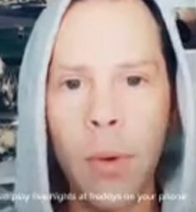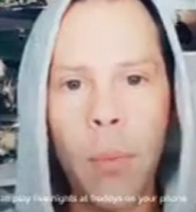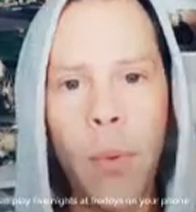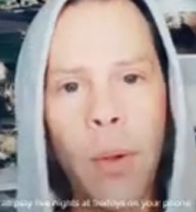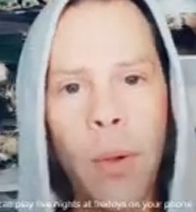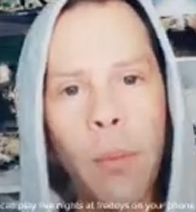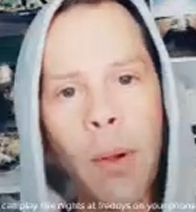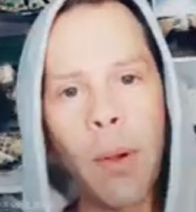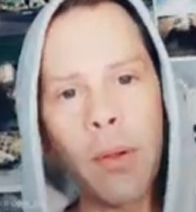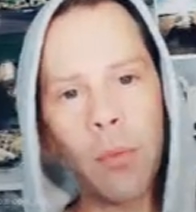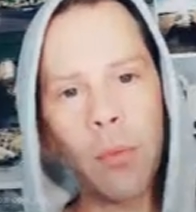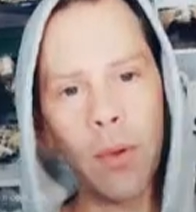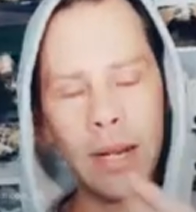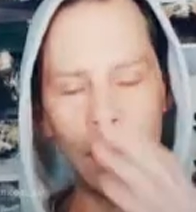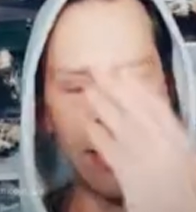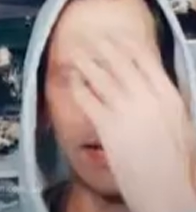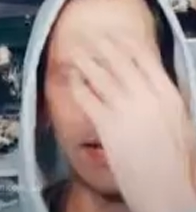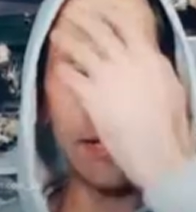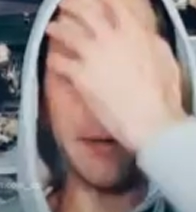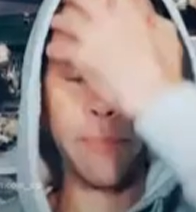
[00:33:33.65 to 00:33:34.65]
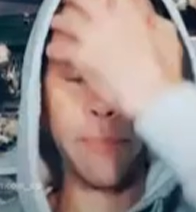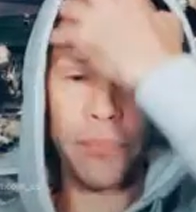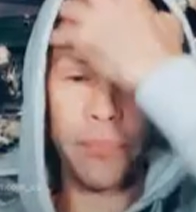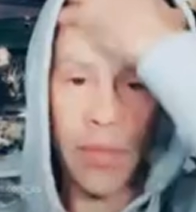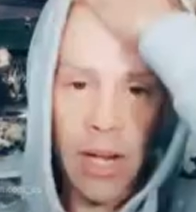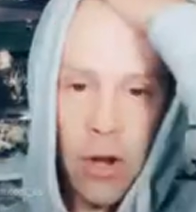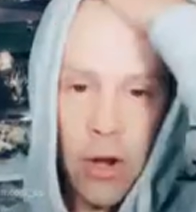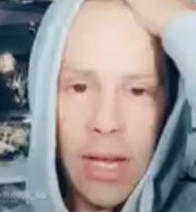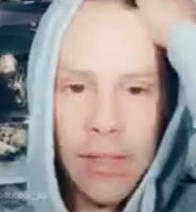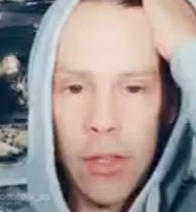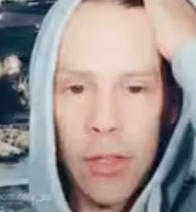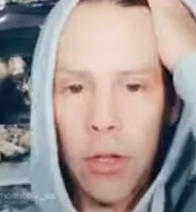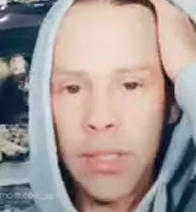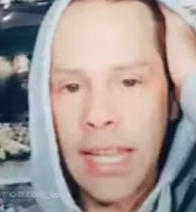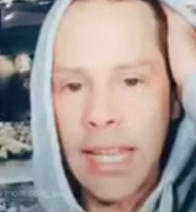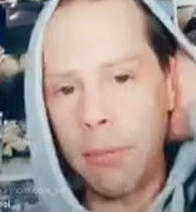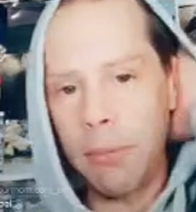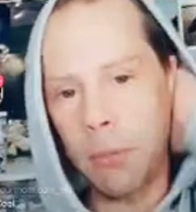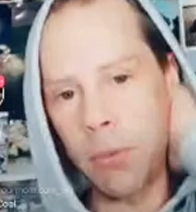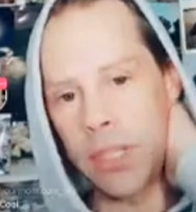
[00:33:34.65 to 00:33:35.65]
why not? I don't get those
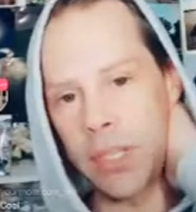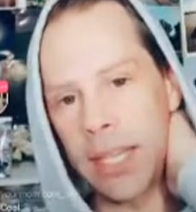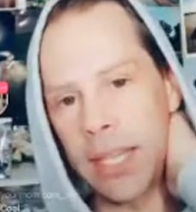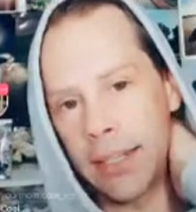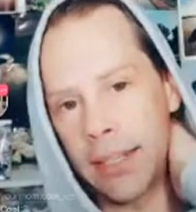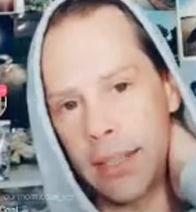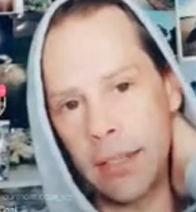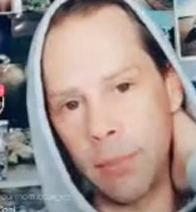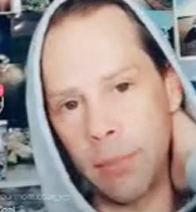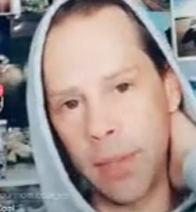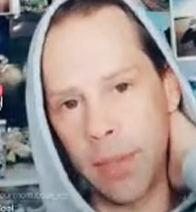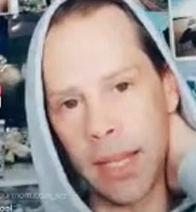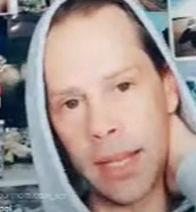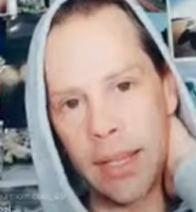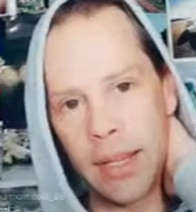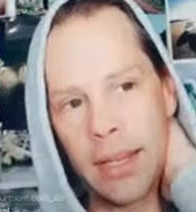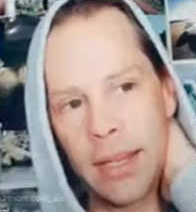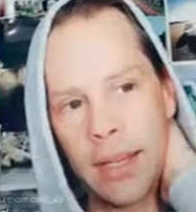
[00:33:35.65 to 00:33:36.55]
games presented to me.